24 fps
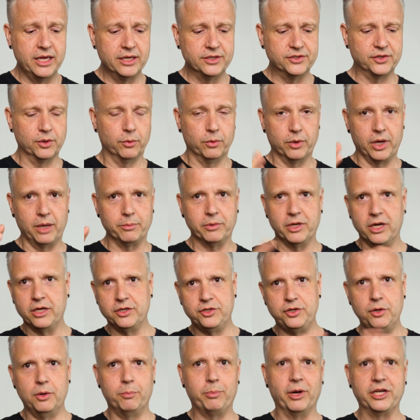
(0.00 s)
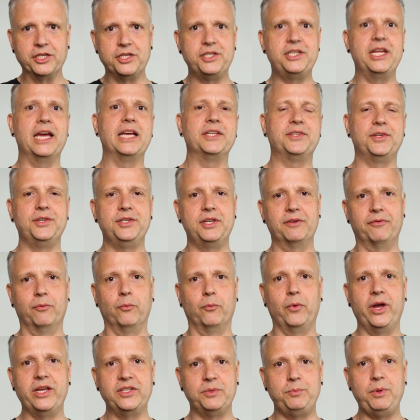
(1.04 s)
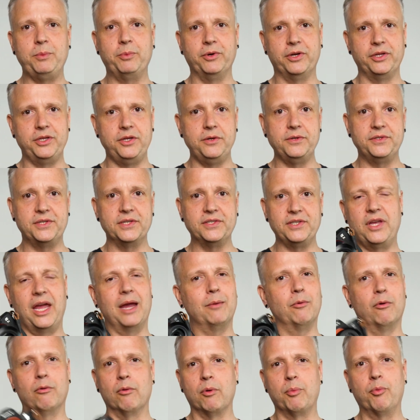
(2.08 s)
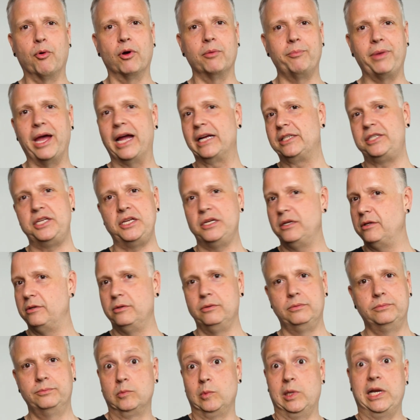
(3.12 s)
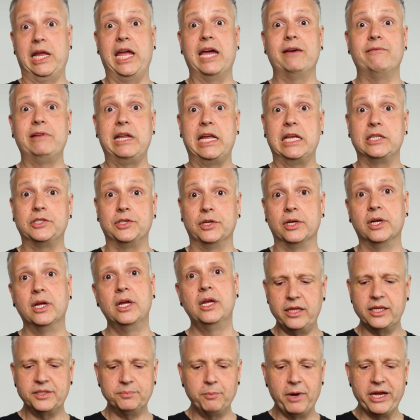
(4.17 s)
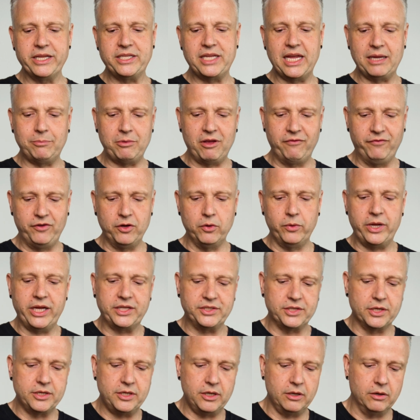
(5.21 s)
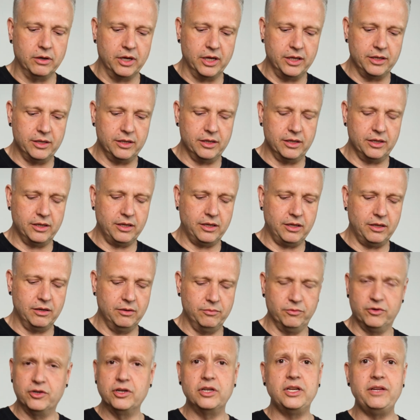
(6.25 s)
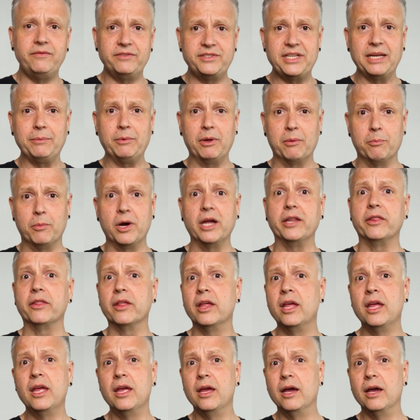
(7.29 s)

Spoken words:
So I'm gonna do a bunch of tests in different ways that people can use this camera and report back to you when I have an answer. This might take me a few weeks to do. It could even take me a month.